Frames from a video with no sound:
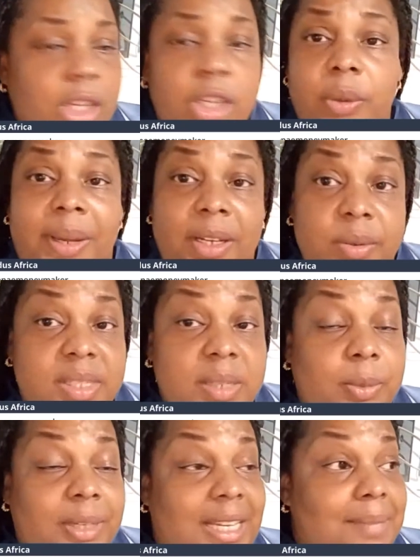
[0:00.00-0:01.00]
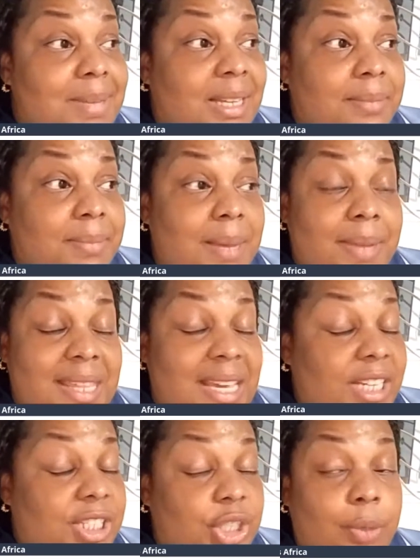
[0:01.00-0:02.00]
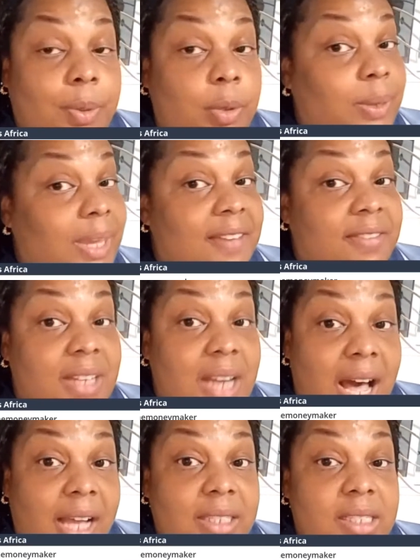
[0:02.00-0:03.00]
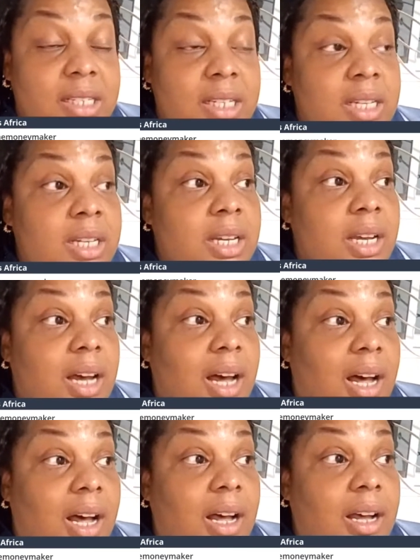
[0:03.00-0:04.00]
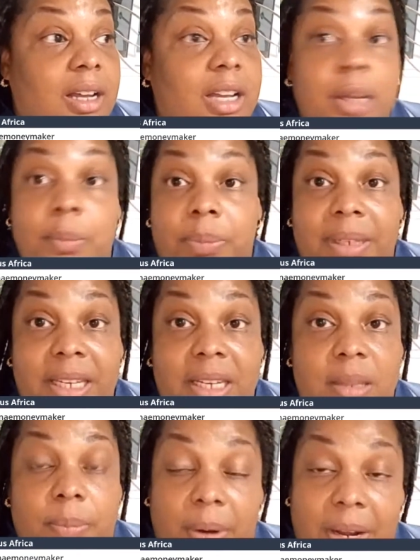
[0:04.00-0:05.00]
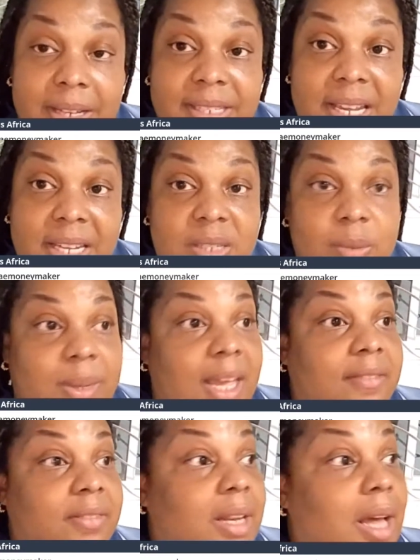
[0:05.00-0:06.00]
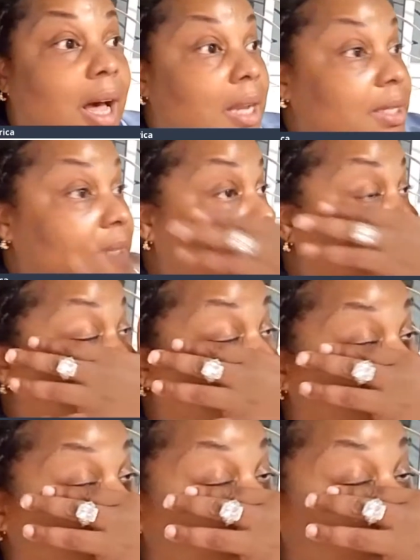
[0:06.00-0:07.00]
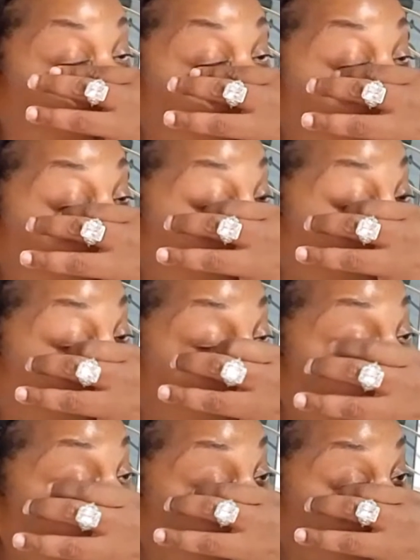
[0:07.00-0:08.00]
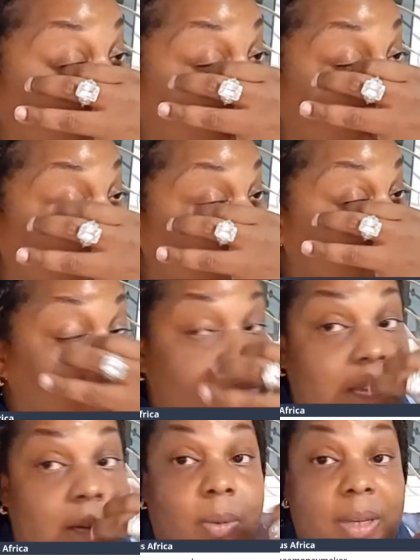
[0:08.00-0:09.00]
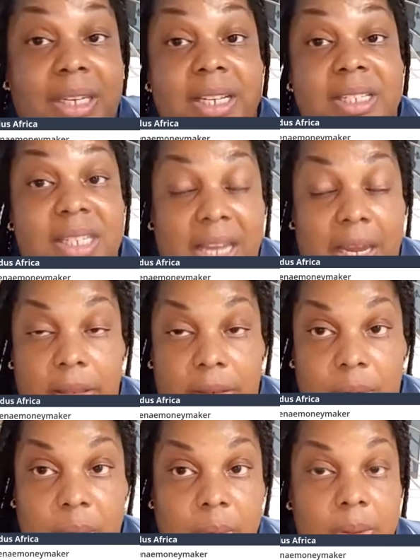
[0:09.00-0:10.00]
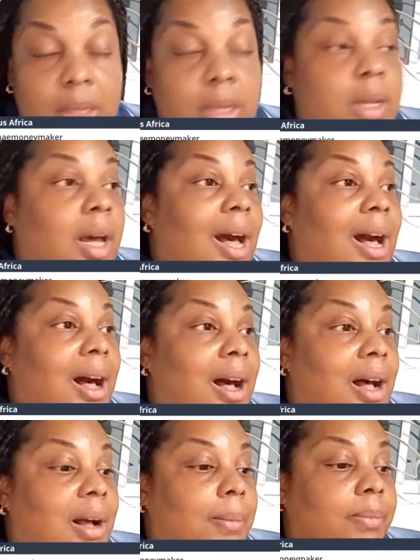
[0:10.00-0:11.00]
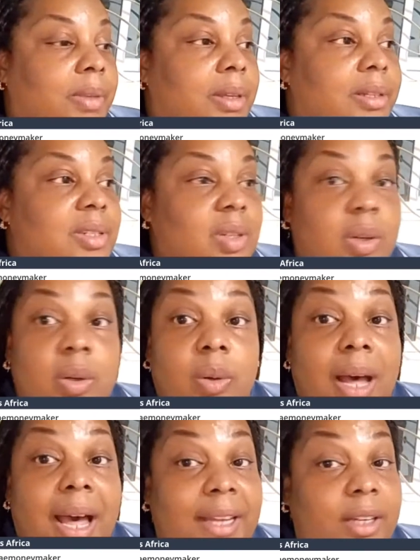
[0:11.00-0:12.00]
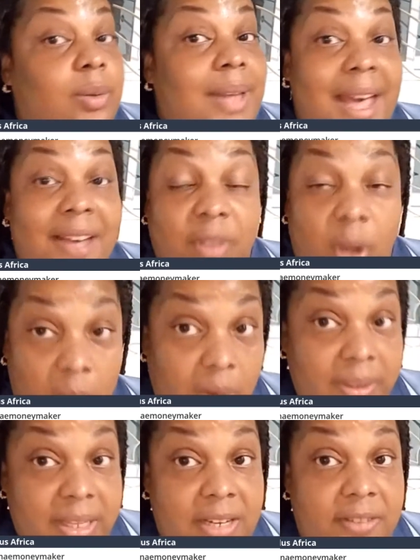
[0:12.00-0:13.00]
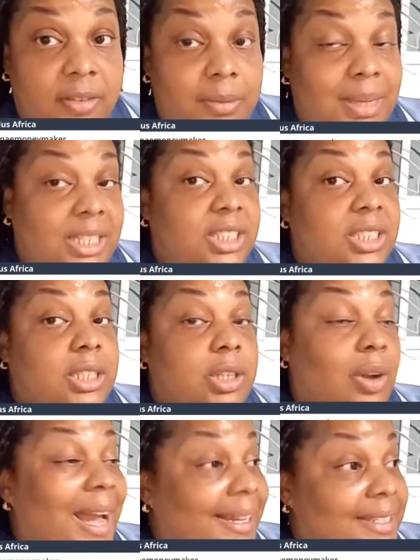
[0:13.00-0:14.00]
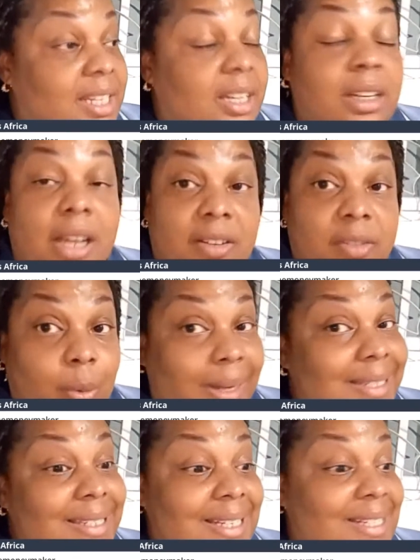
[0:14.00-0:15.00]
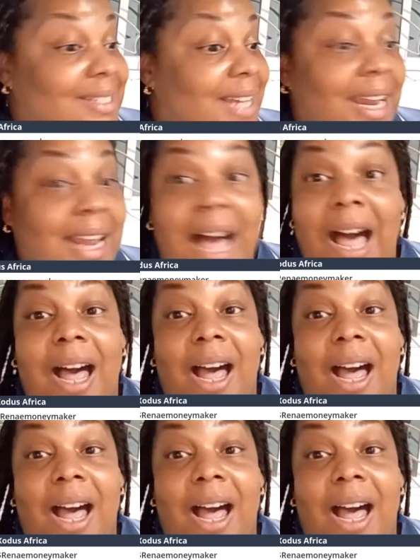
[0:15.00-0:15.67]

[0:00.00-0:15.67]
I know someone emailed me about the NGO, but we have not completed the process. We have not. There are some stages of it that we need to get through. So I don't have all the information. You're asking a lot of questions that